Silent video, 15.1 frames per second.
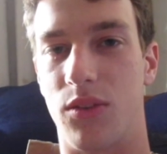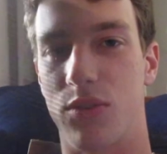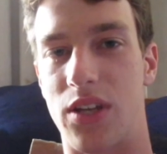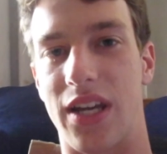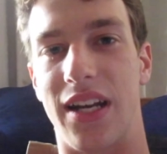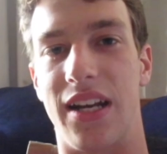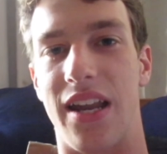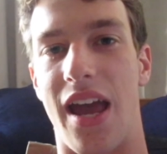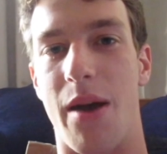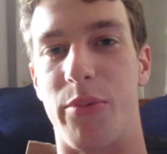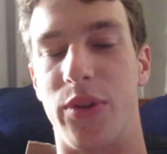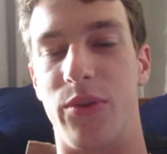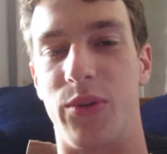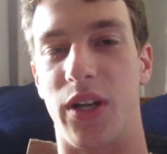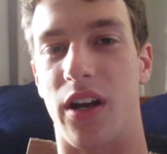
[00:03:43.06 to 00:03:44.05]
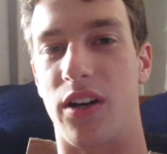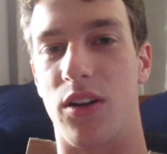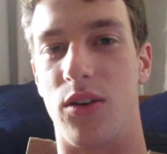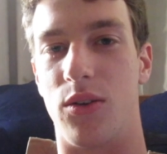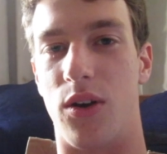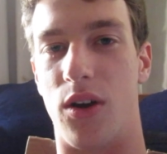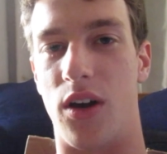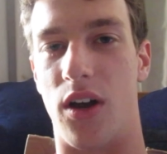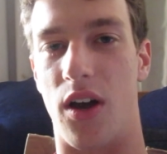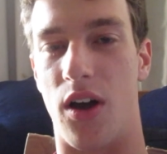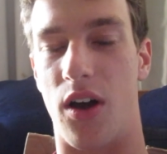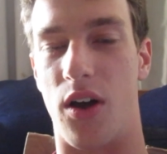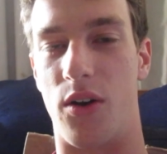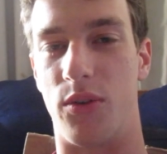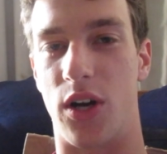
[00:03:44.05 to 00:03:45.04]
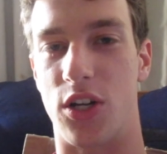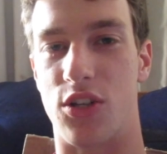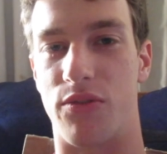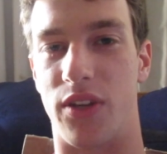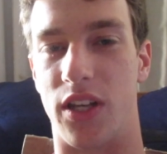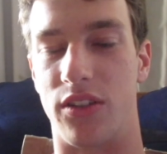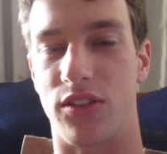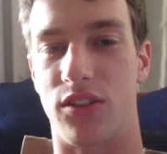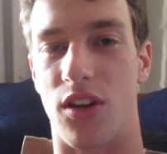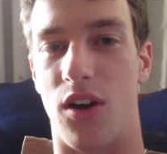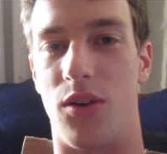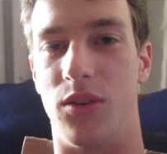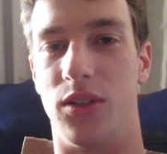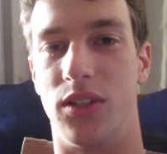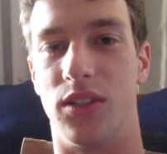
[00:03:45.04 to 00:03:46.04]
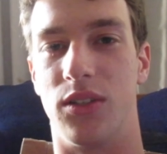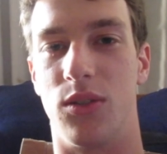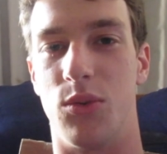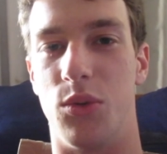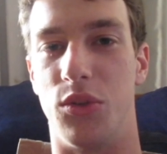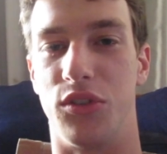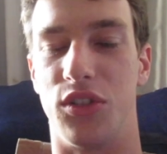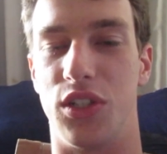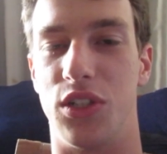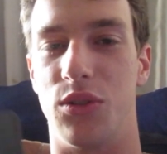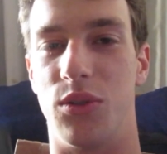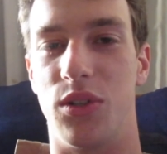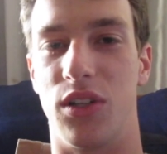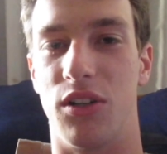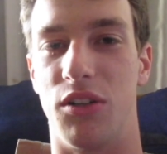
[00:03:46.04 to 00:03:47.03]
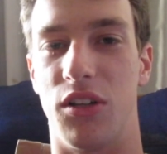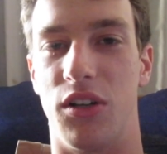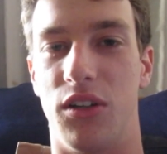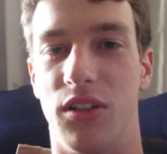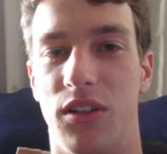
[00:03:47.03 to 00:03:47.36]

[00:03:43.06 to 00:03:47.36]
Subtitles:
taking a nap and then we gotta go to a rush event, so we'll see you in a little.